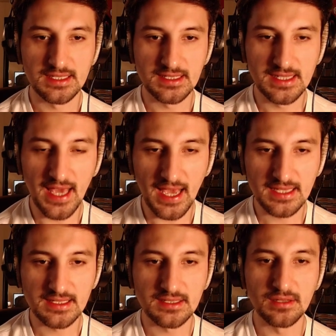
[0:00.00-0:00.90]
the
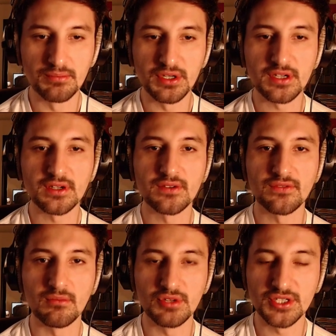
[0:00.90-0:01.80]
book
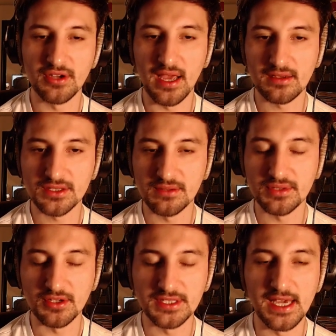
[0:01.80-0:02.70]
from which your
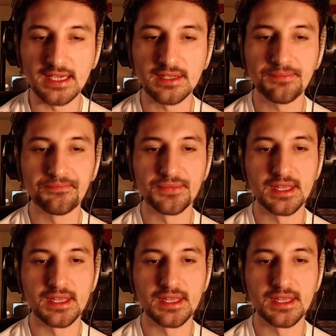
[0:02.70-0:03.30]
excerpts are taken.